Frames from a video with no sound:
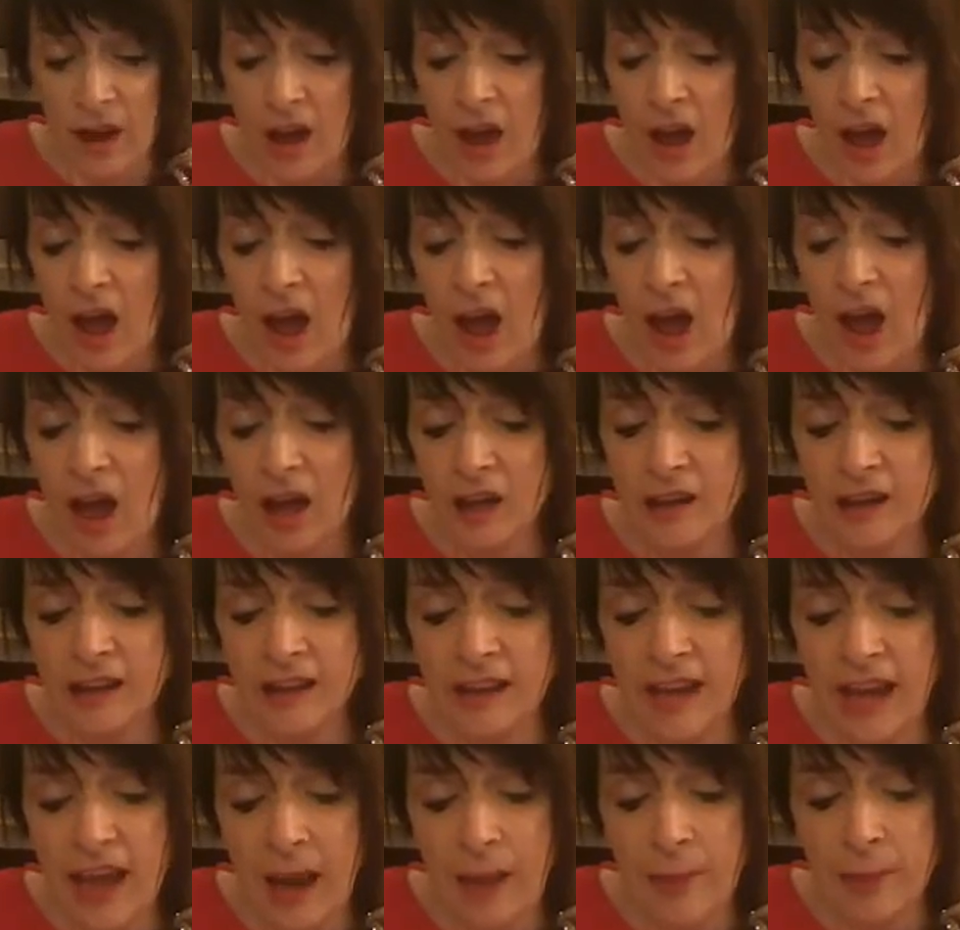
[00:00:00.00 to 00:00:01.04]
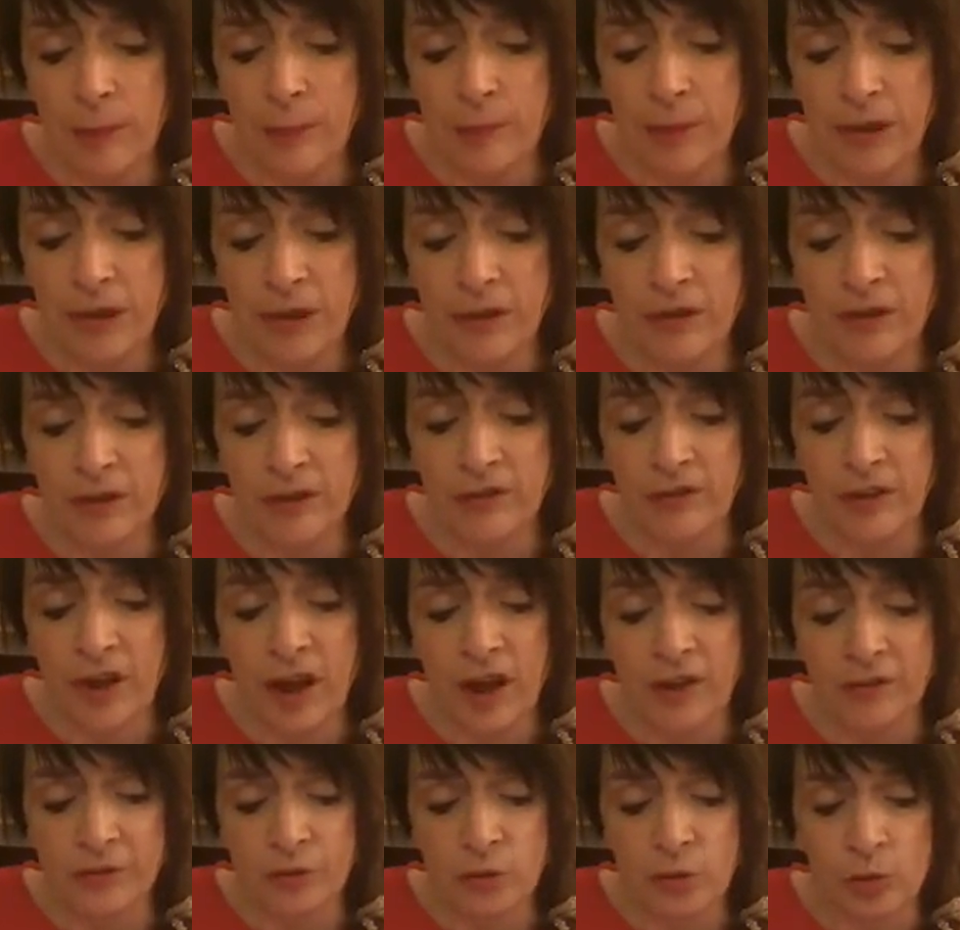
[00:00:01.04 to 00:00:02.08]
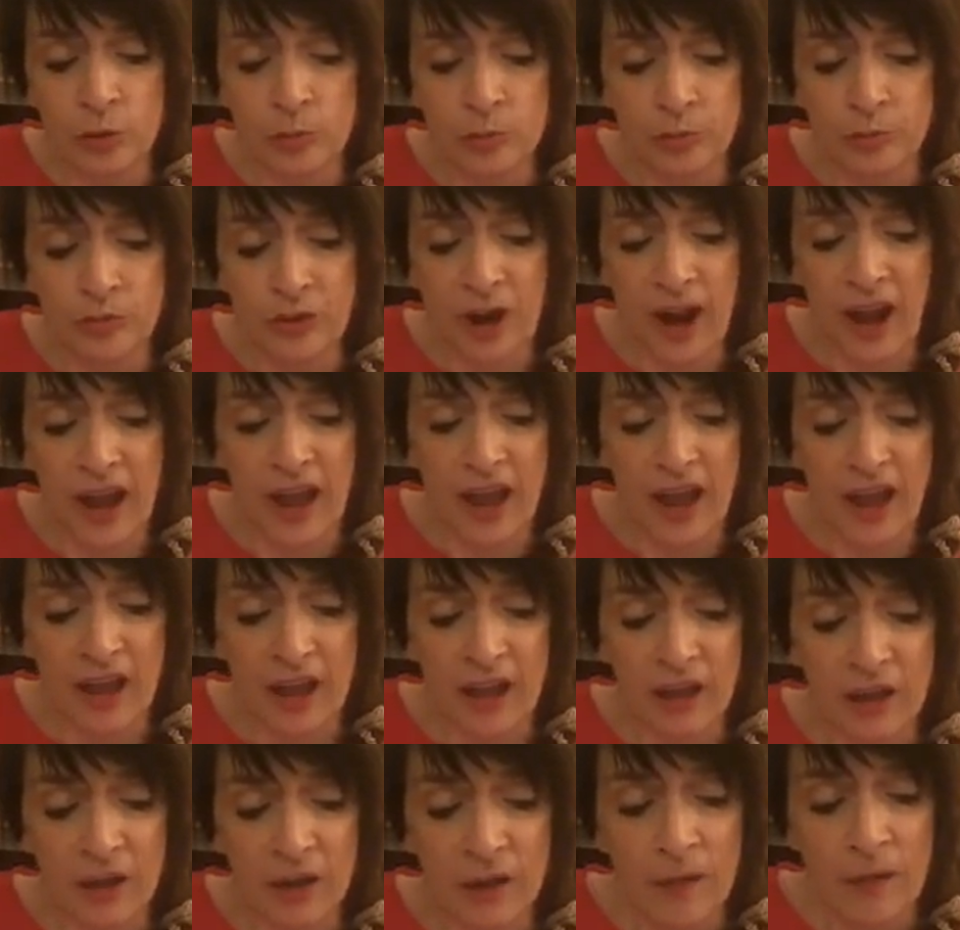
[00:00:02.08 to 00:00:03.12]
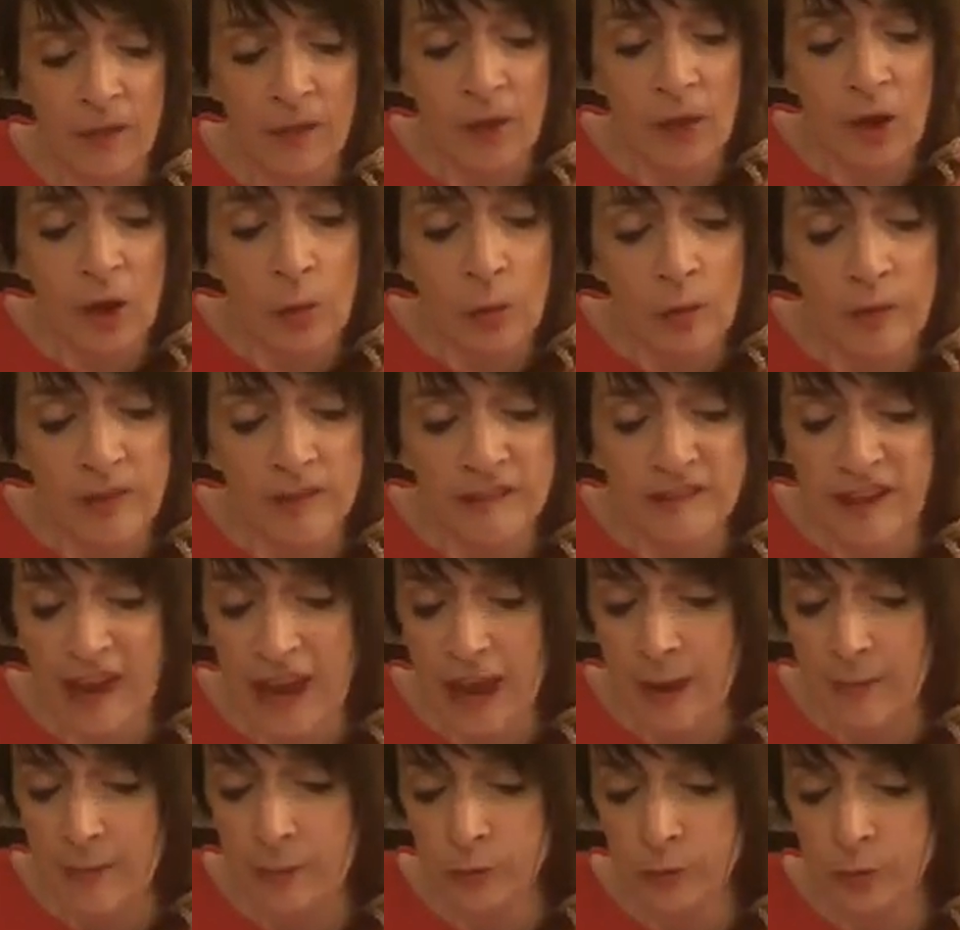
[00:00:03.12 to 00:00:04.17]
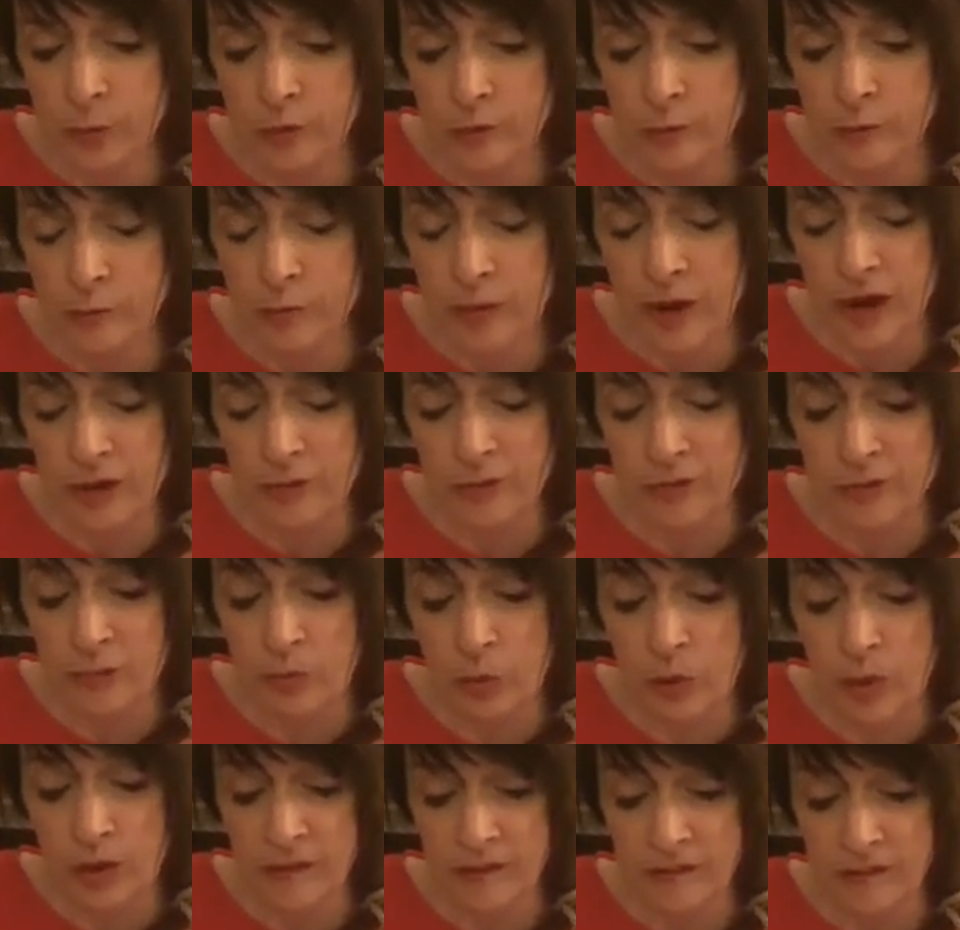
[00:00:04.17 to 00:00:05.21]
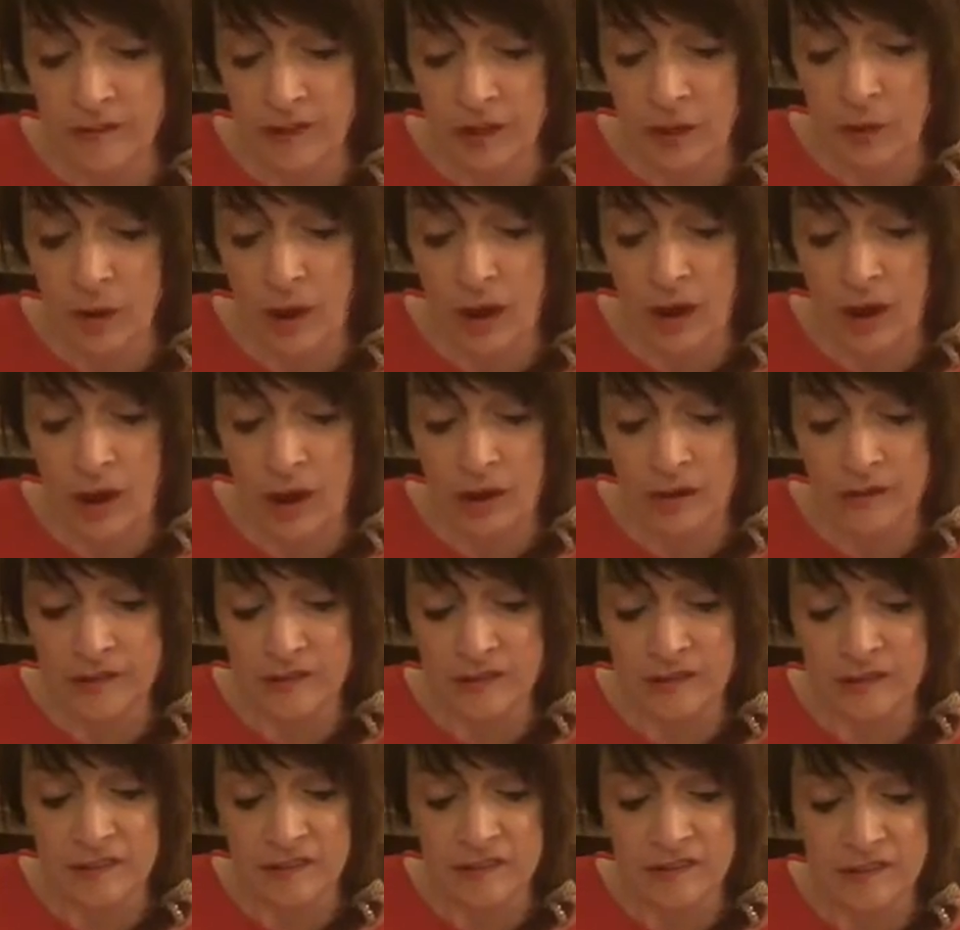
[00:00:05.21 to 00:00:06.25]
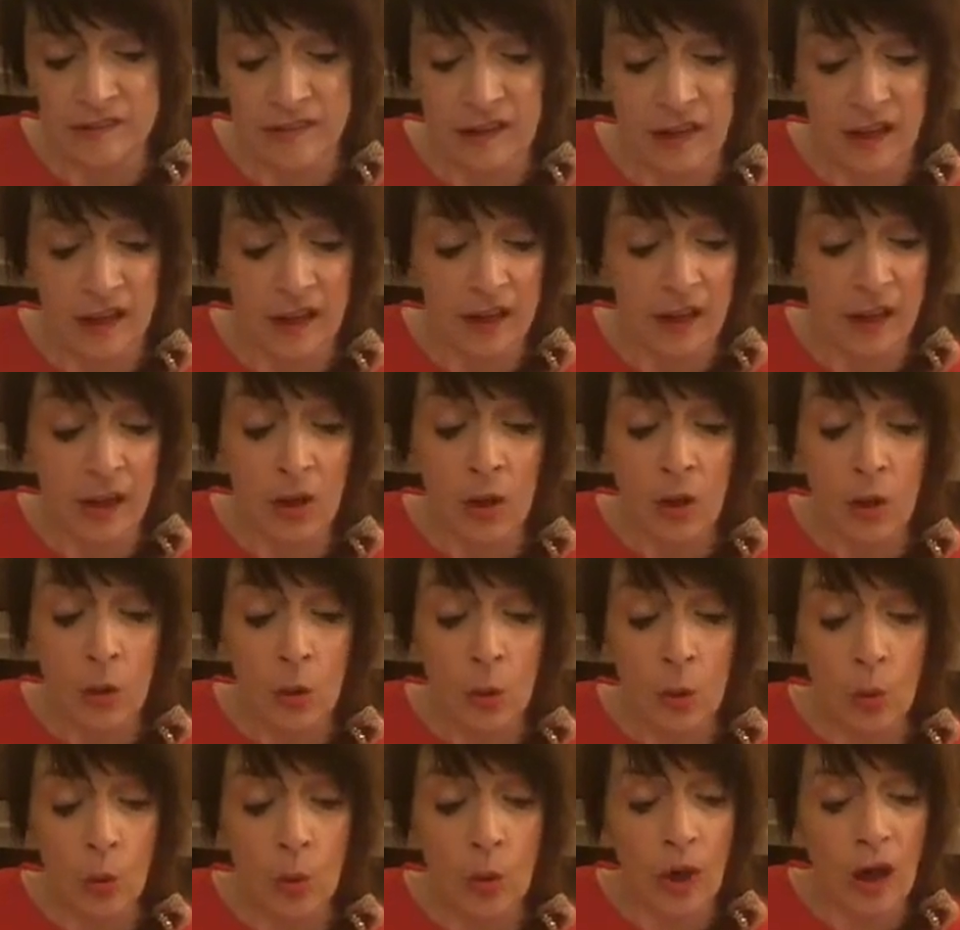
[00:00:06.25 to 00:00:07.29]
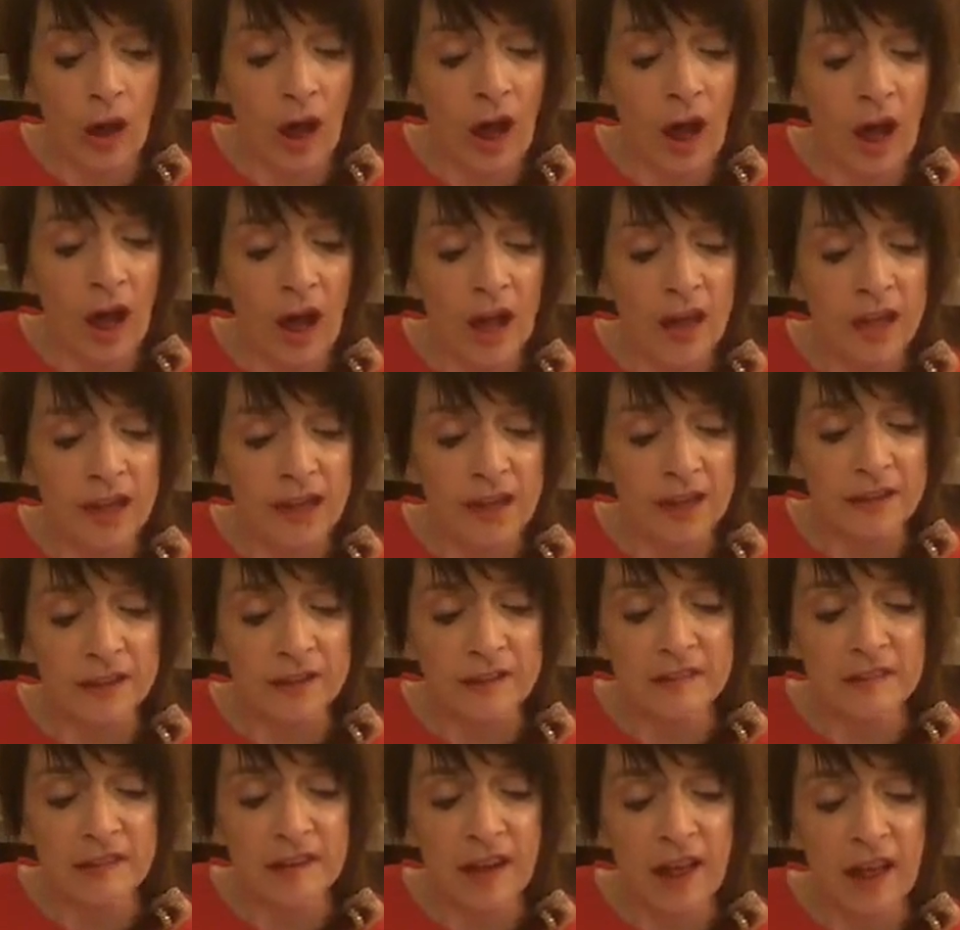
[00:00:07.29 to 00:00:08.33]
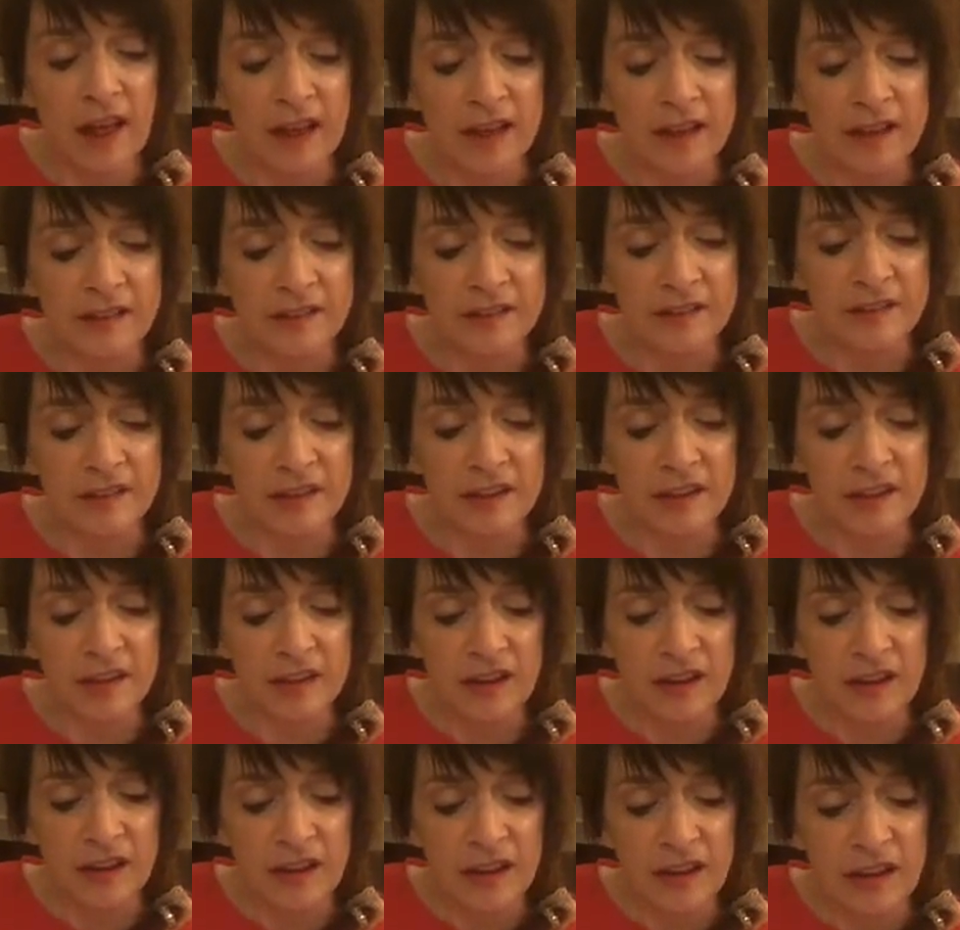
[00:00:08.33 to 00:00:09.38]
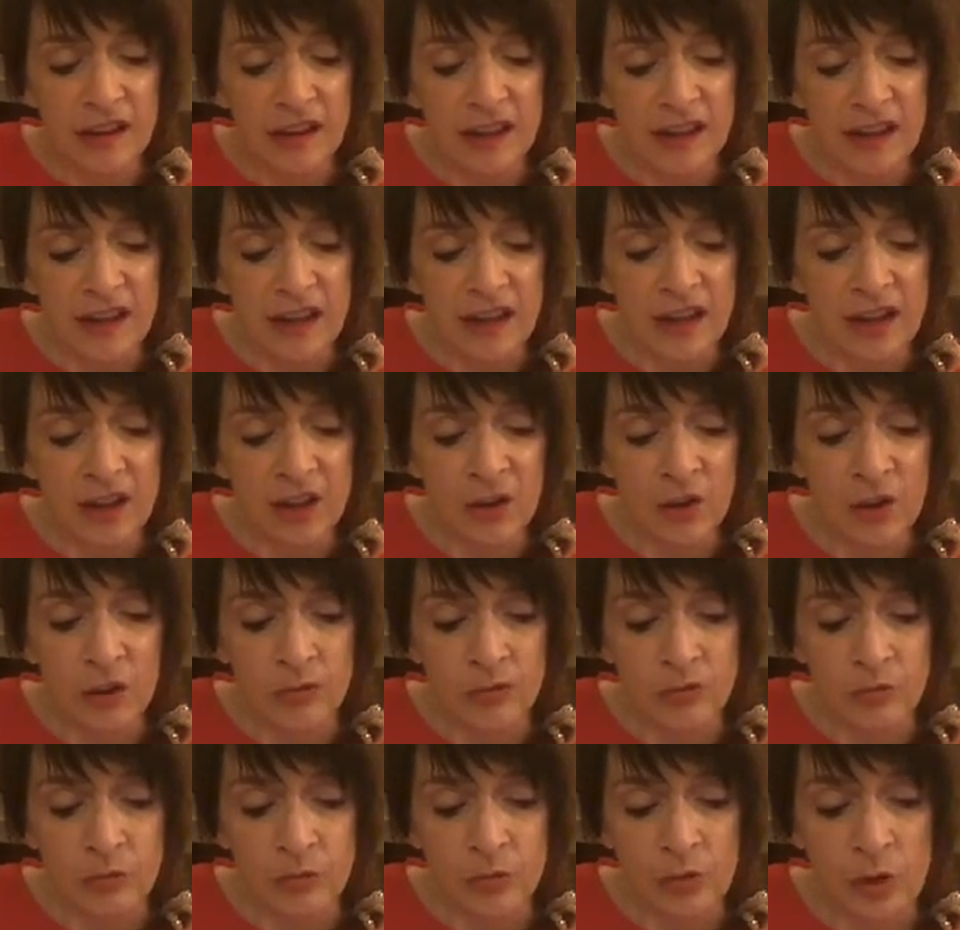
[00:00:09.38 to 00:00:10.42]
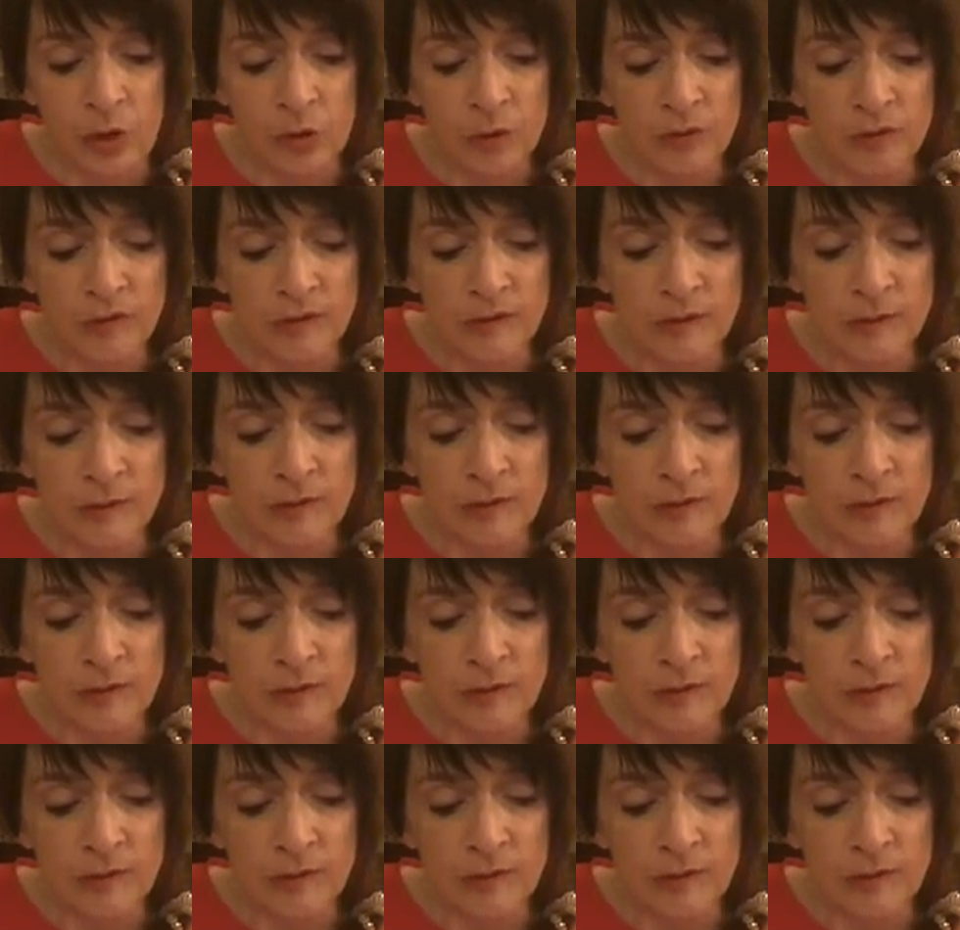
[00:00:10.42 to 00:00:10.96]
Hardly came the period of afternoon prayer when the tables were spread with whatso heart can desire or eye can delight in of roast